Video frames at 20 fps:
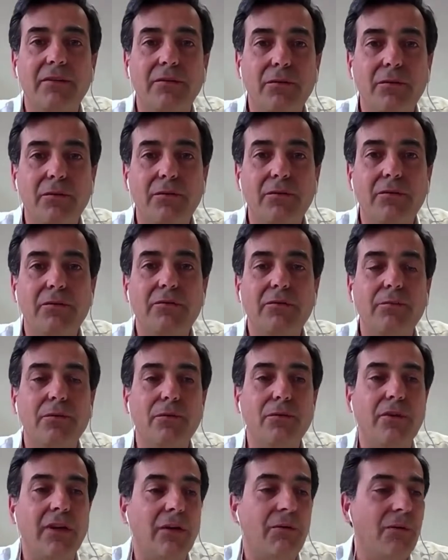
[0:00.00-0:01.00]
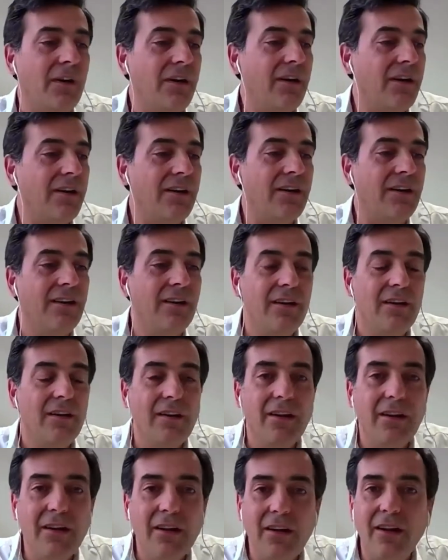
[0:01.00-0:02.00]
to put our
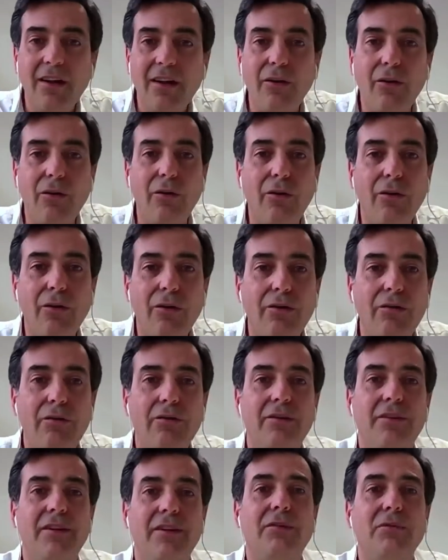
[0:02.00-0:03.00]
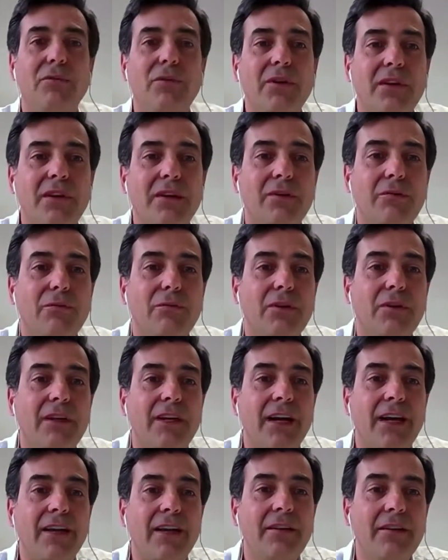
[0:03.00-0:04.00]
all that we
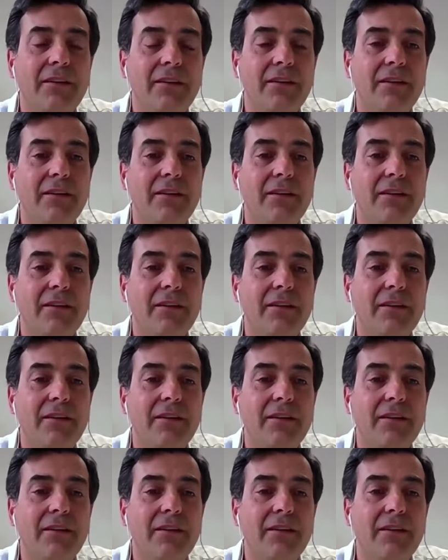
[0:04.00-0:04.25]
can,